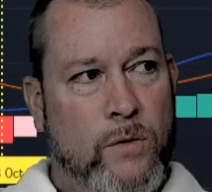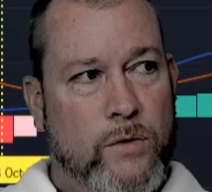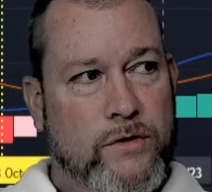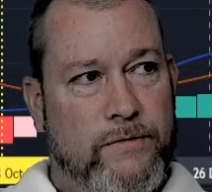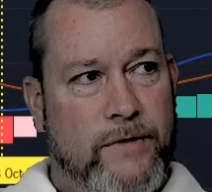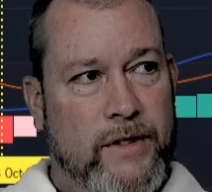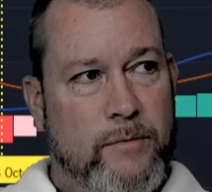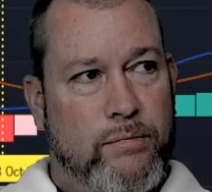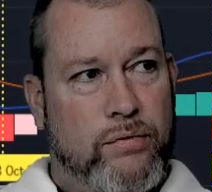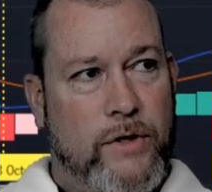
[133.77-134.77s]
finally
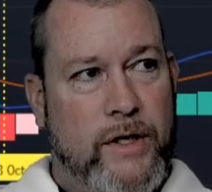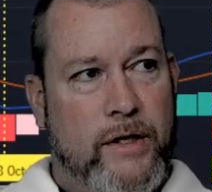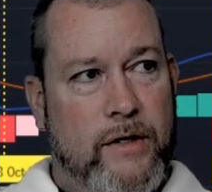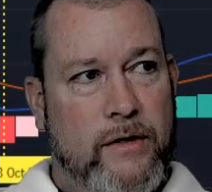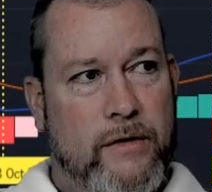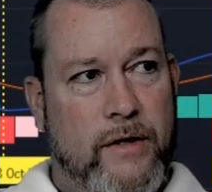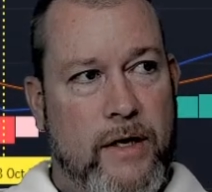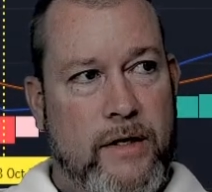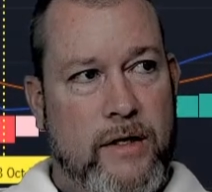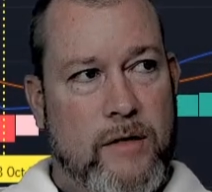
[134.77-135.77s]
break the
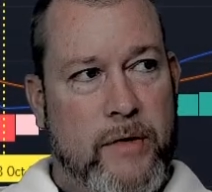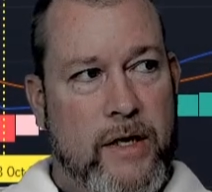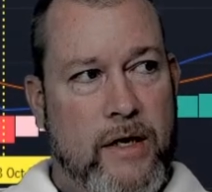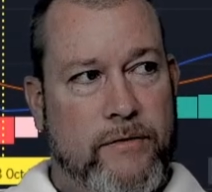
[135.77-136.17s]
8 EMA